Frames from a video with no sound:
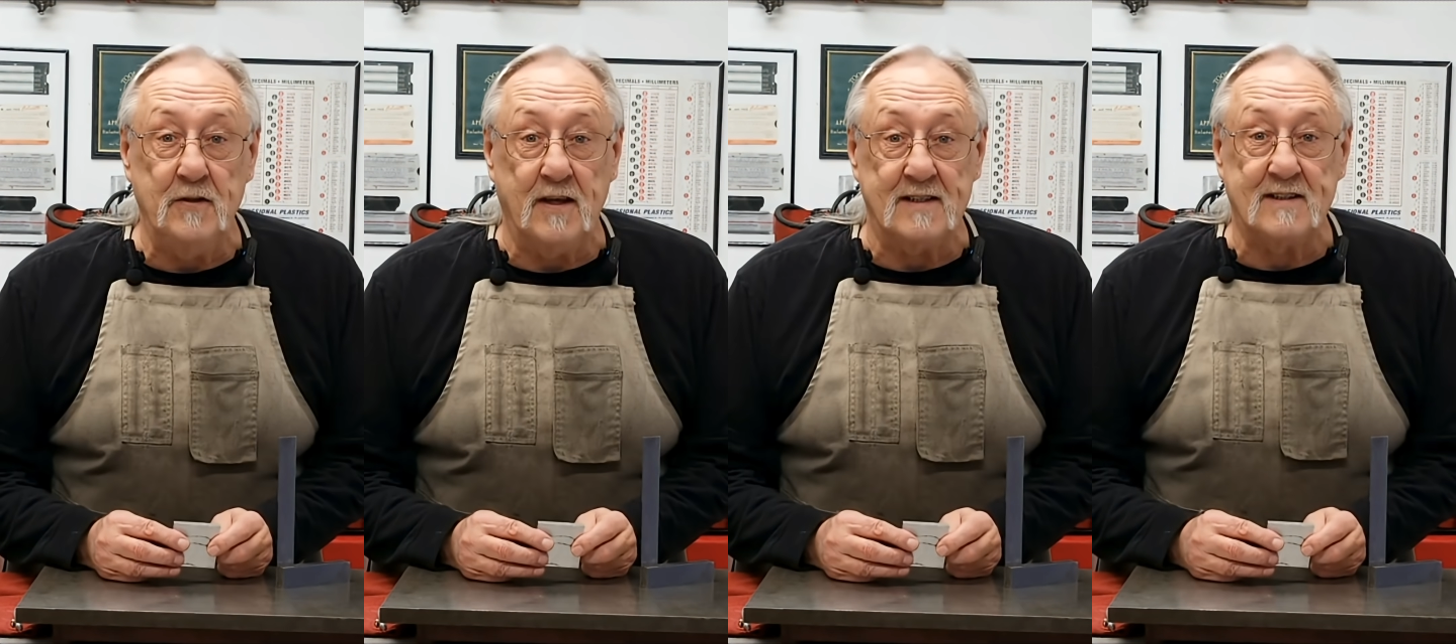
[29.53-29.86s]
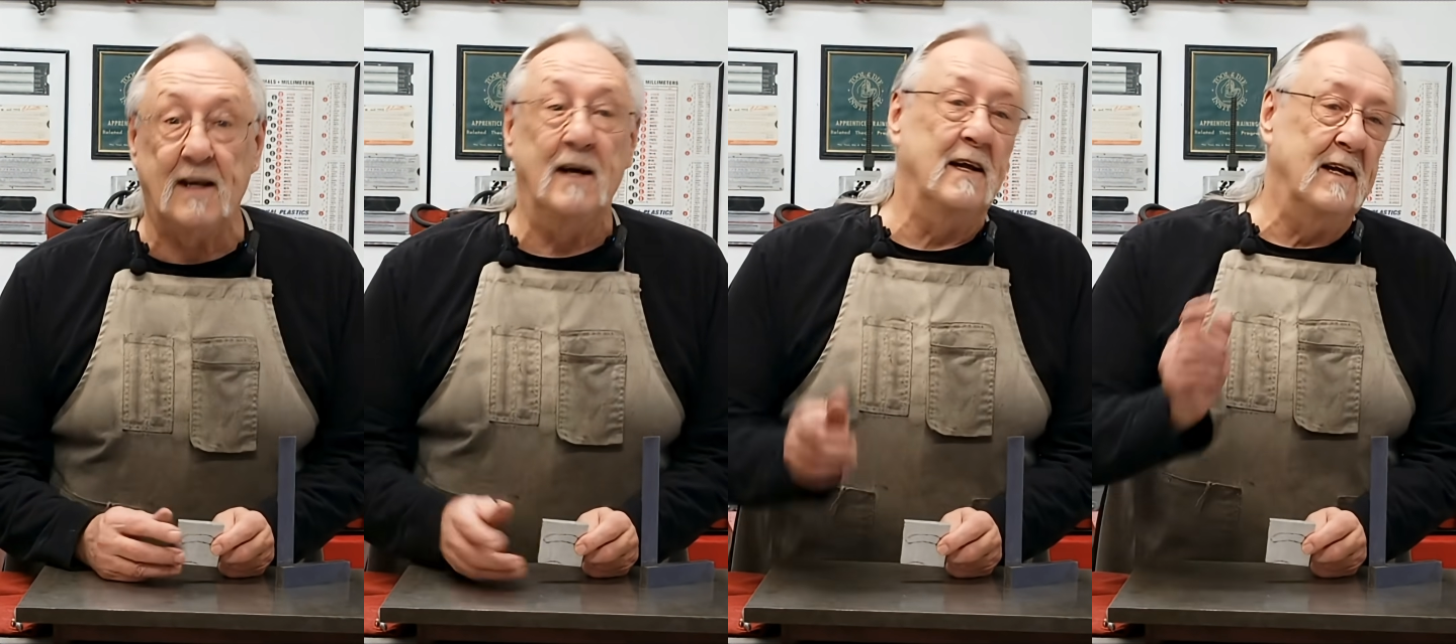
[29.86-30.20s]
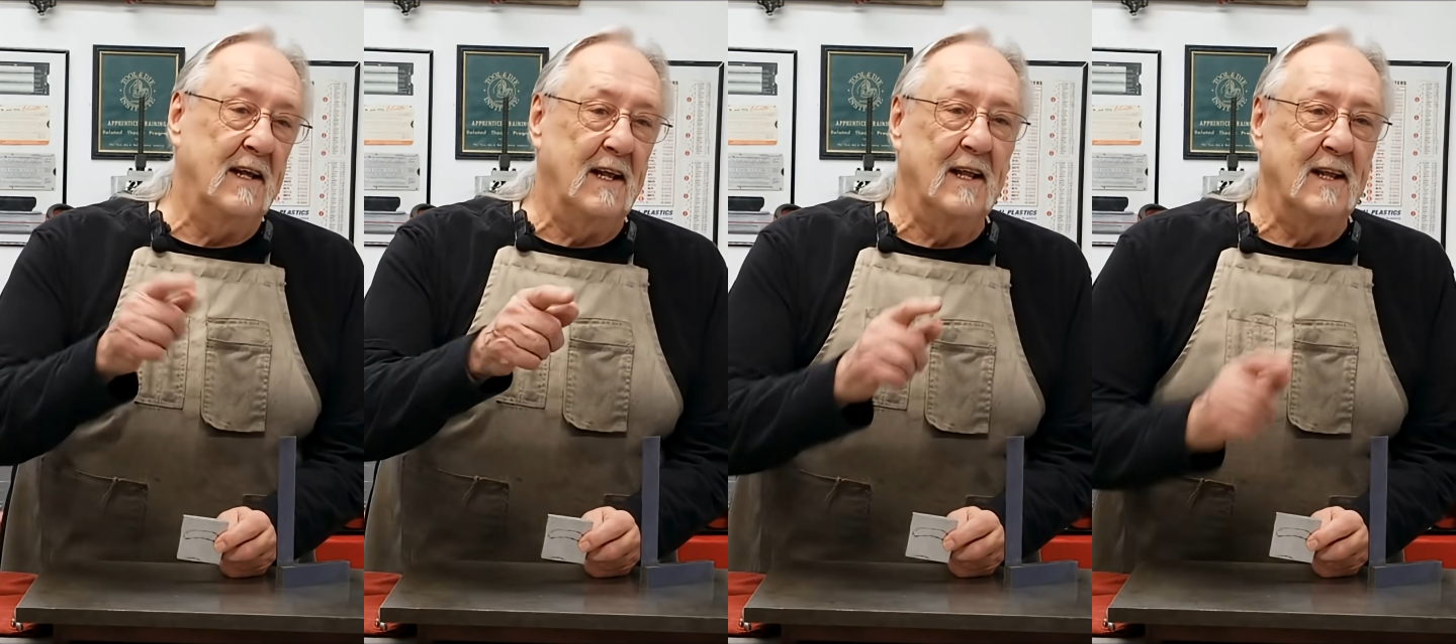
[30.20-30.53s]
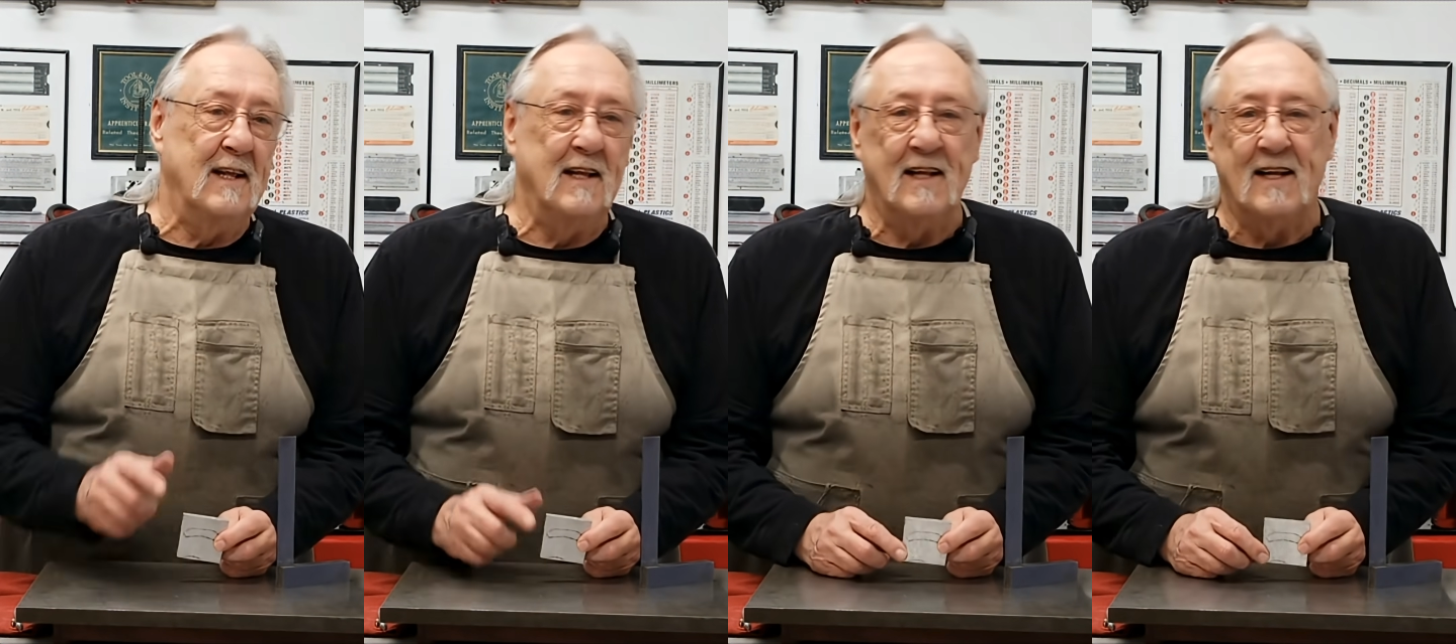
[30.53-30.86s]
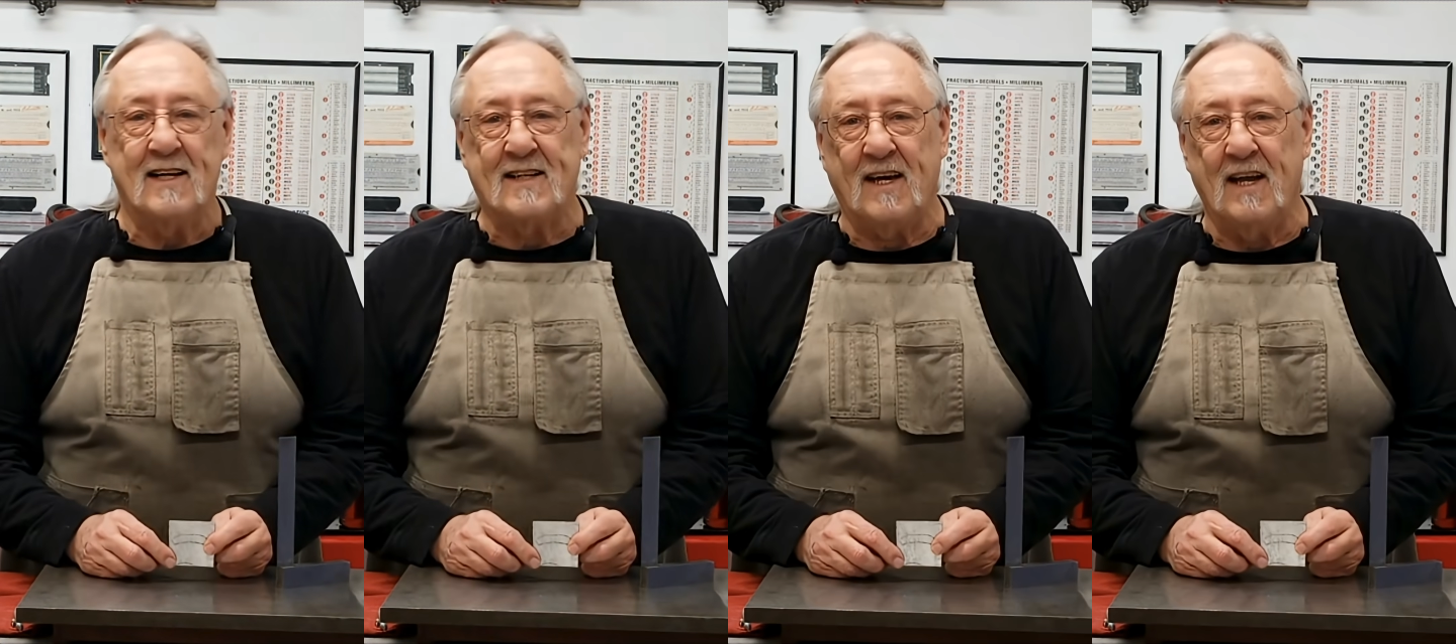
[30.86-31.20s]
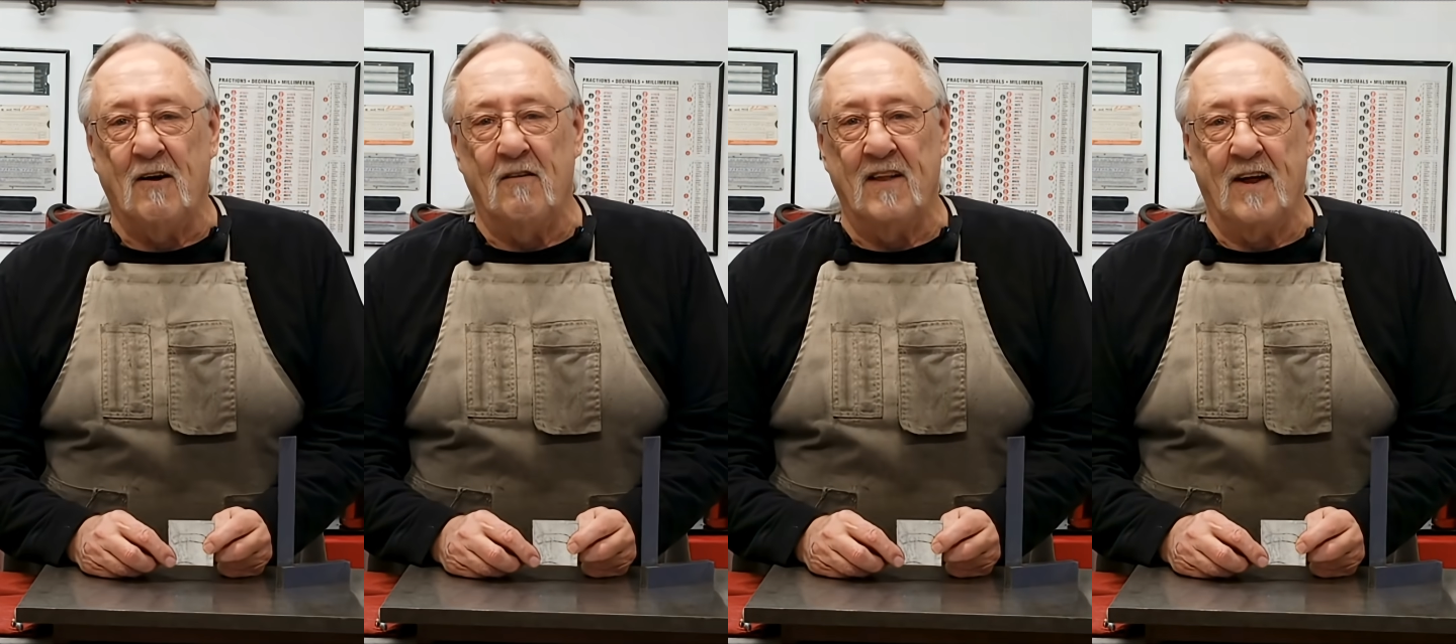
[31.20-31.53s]
this. Let's get
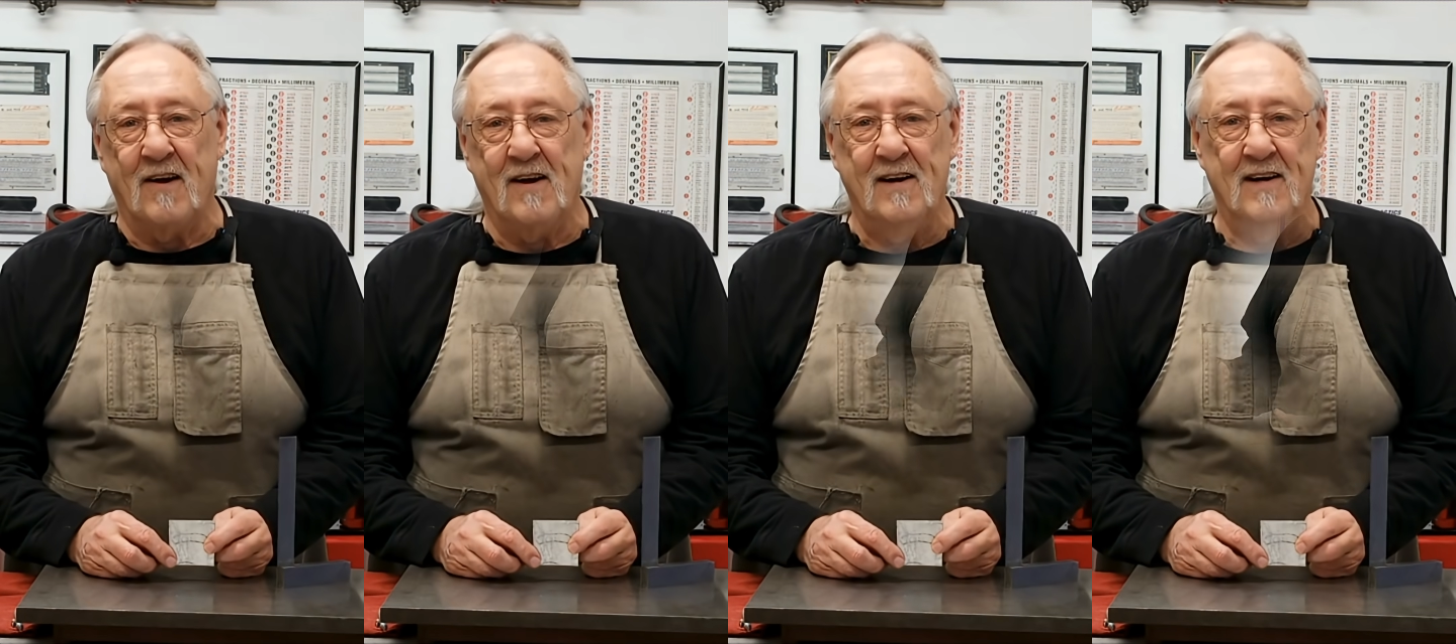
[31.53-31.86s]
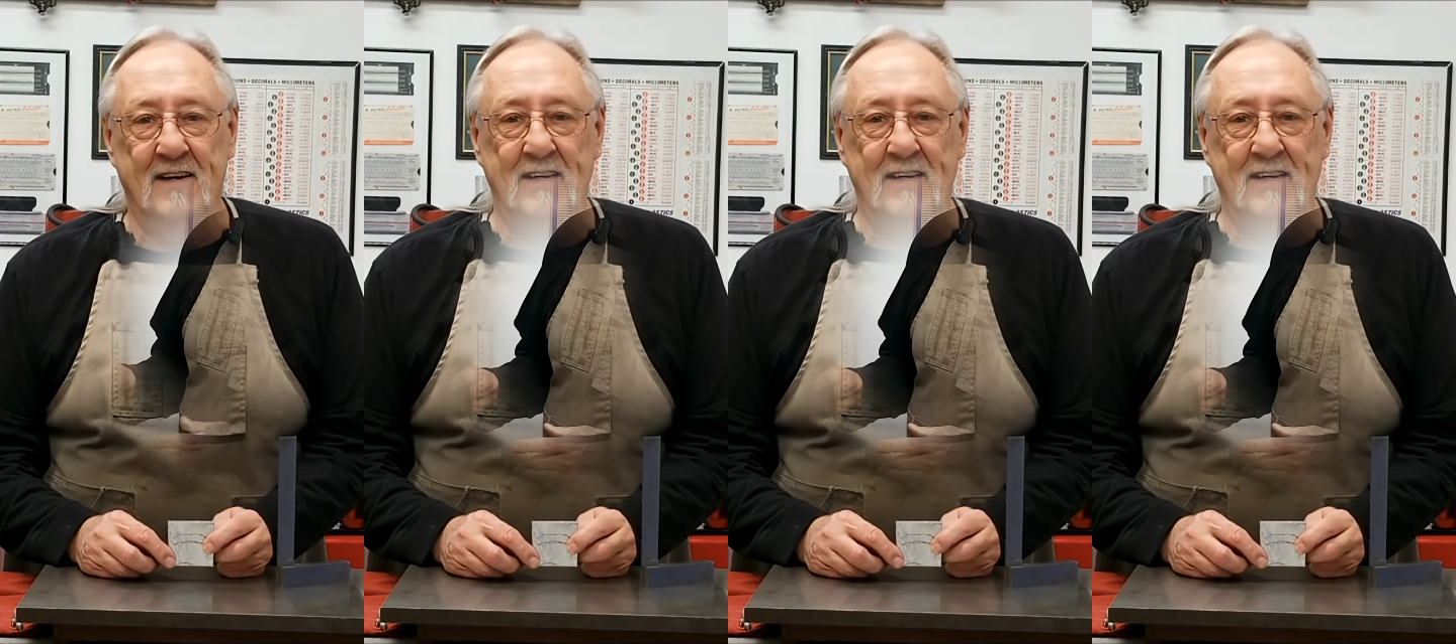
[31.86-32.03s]
over there.